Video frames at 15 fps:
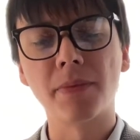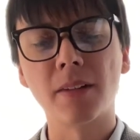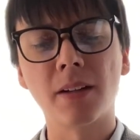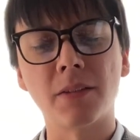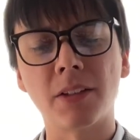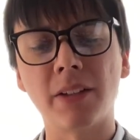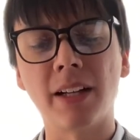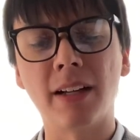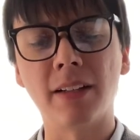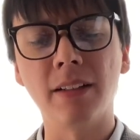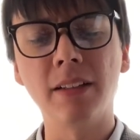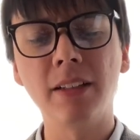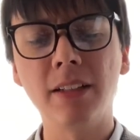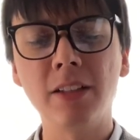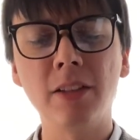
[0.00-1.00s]
So yeah,
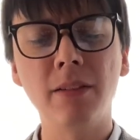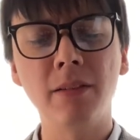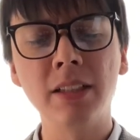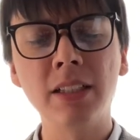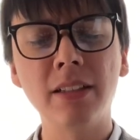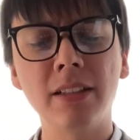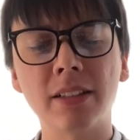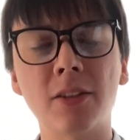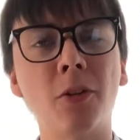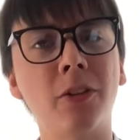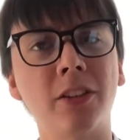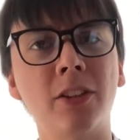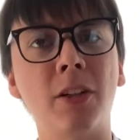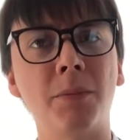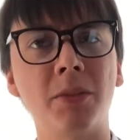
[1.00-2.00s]
it is
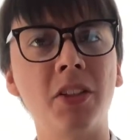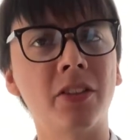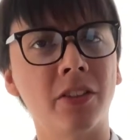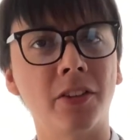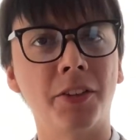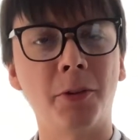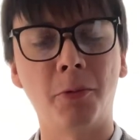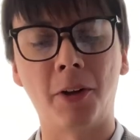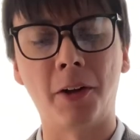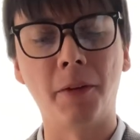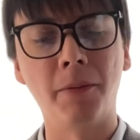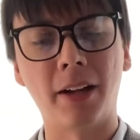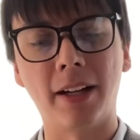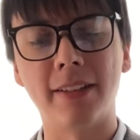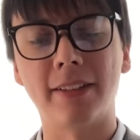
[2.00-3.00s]
holding up decently
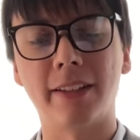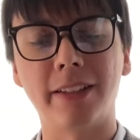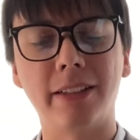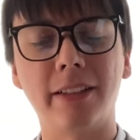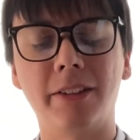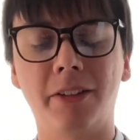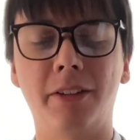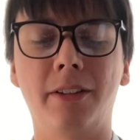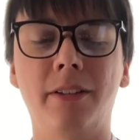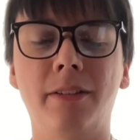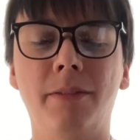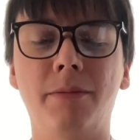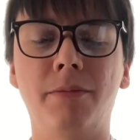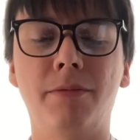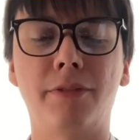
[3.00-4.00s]
well, I'd say,
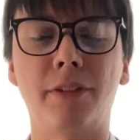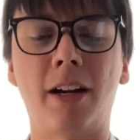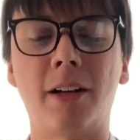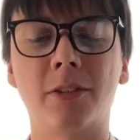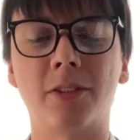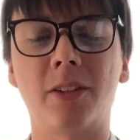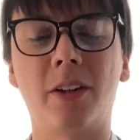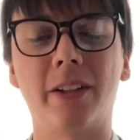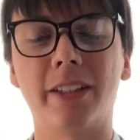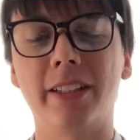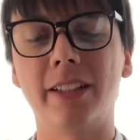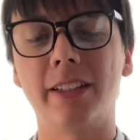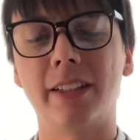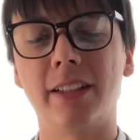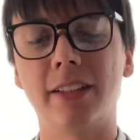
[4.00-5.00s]
for how
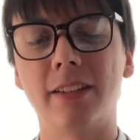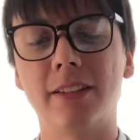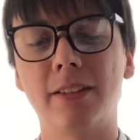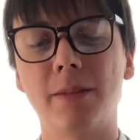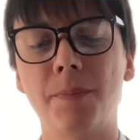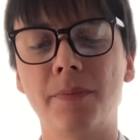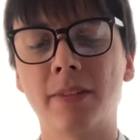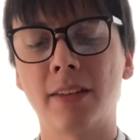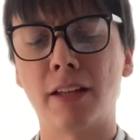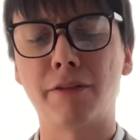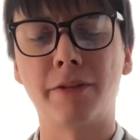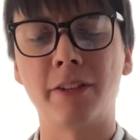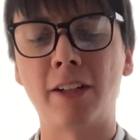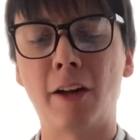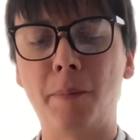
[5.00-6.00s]
soggy it gets.
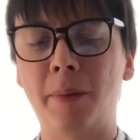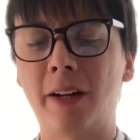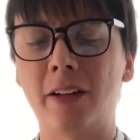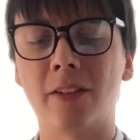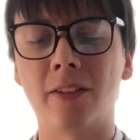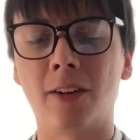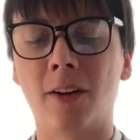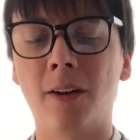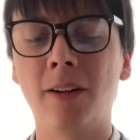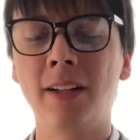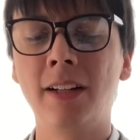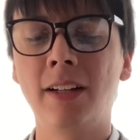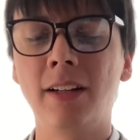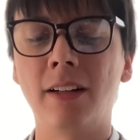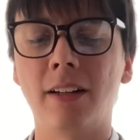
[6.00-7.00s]
Definitely not bad at all.
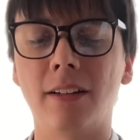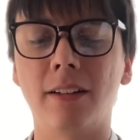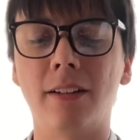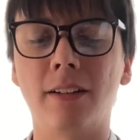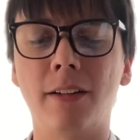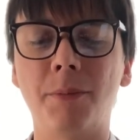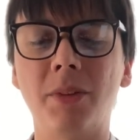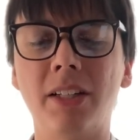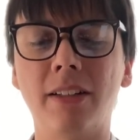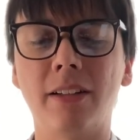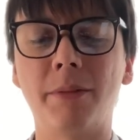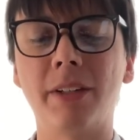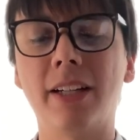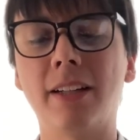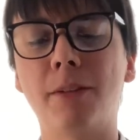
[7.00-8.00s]
Let
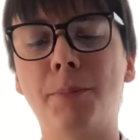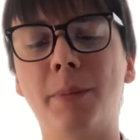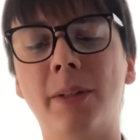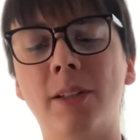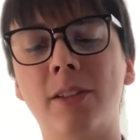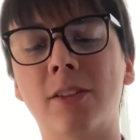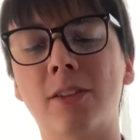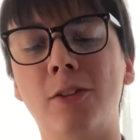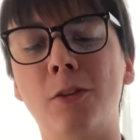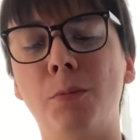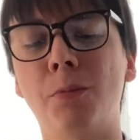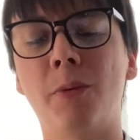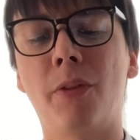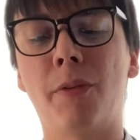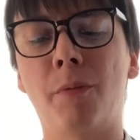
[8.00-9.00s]
me get a big
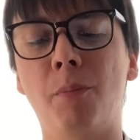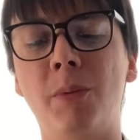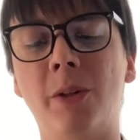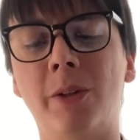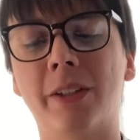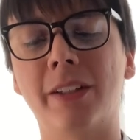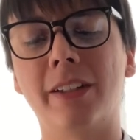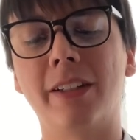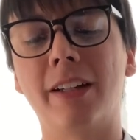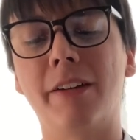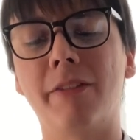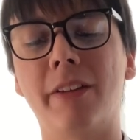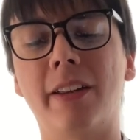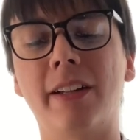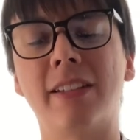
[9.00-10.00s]
scoop with milk in it and
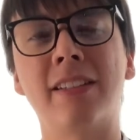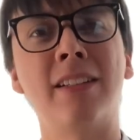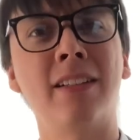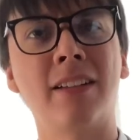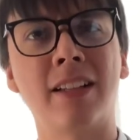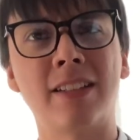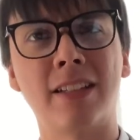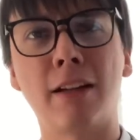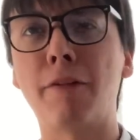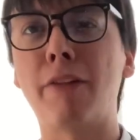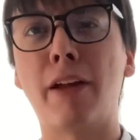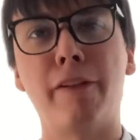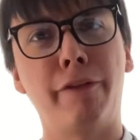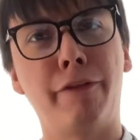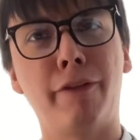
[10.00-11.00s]
everything. Let's see if
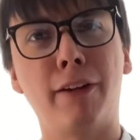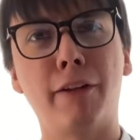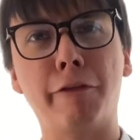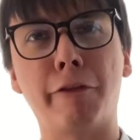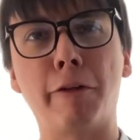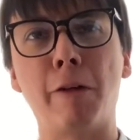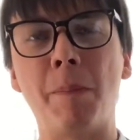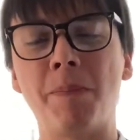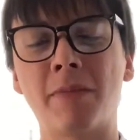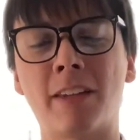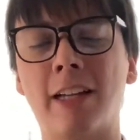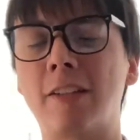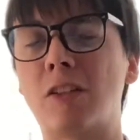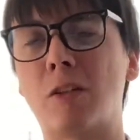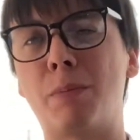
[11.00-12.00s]
that flavor
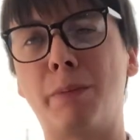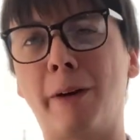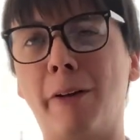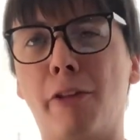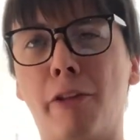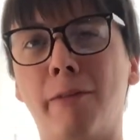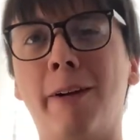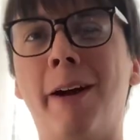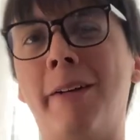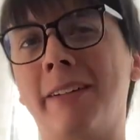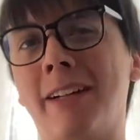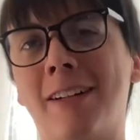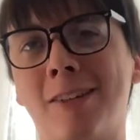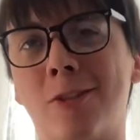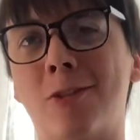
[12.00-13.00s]
has spread throughout
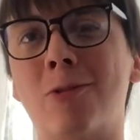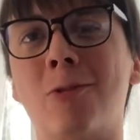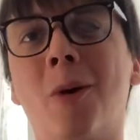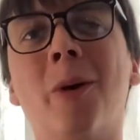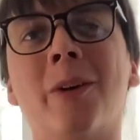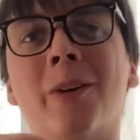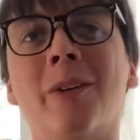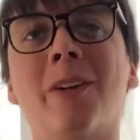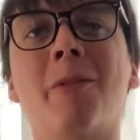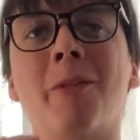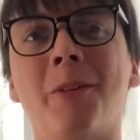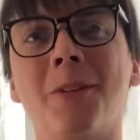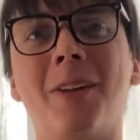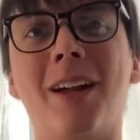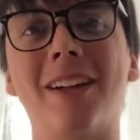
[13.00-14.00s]
and gotten stronger, like
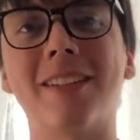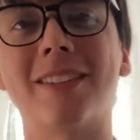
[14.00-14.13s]
with a lot of